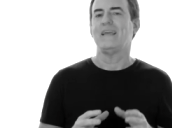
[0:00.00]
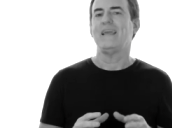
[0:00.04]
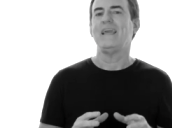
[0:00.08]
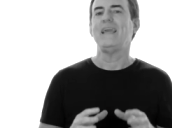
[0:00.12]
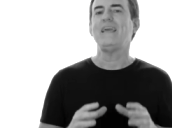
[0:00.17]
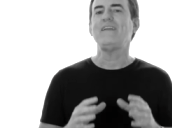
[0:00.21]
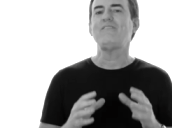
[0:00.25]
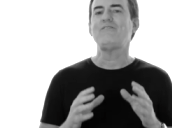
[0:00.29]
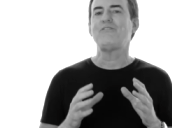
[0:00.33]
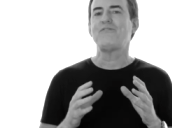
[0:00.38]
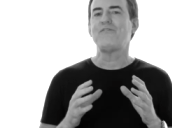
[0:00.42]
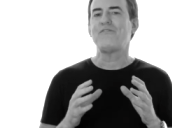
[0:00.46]

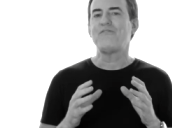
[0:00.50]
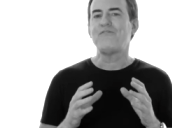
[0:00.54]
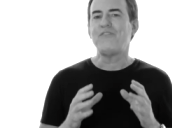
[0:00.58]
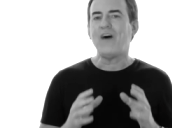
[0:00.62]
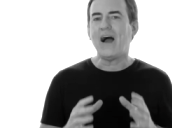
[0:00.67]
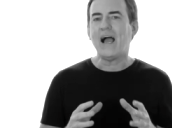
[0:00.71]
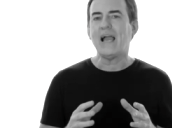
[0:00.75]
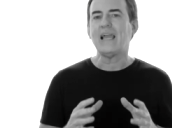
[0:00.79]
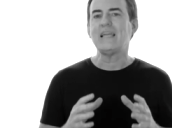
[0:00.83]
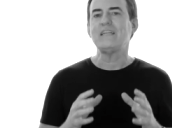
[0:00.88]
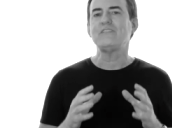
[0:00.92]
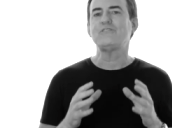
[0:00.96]
It's
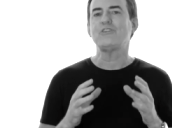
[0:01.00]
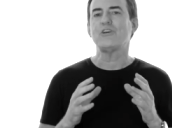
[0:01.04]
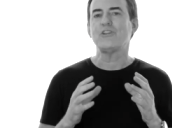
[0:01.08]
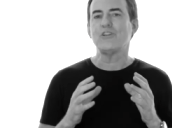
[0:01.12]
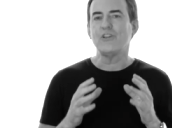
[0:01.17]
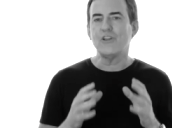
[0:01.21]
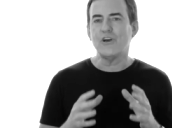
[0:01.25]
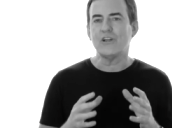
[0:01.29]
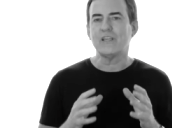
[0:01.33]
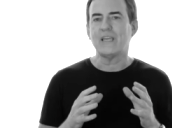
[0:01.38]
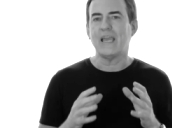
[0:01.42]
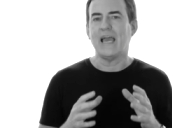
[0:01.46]
fine to
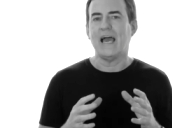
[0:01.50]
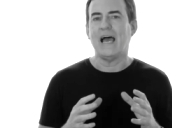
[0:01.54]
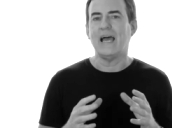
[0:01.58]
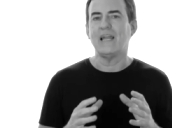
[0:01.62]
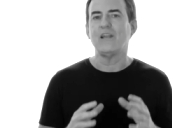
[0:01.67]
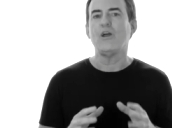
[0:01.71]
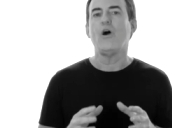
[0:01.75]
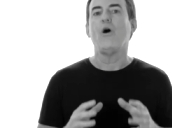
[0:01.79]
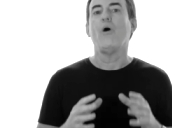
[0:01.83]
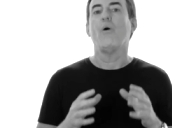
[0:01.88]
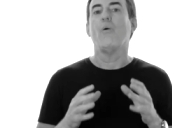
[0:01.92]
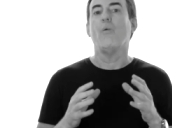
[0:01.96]
look
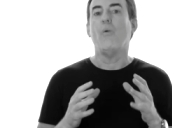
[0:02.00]
at